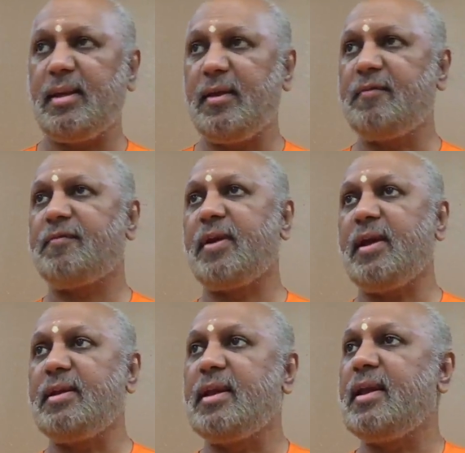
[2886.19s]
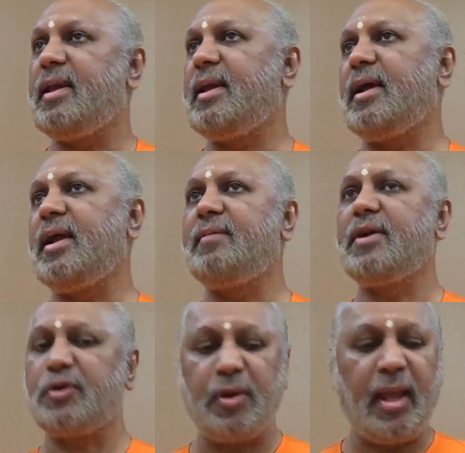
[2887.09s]
if
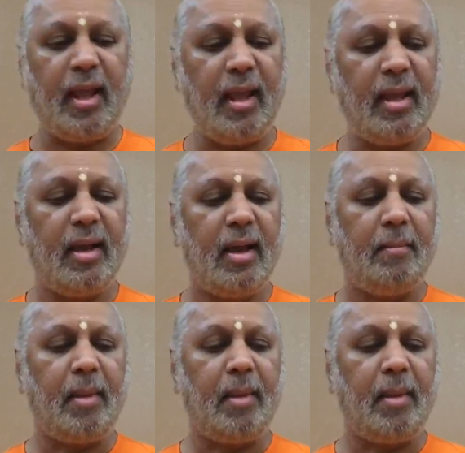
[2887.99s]
even today,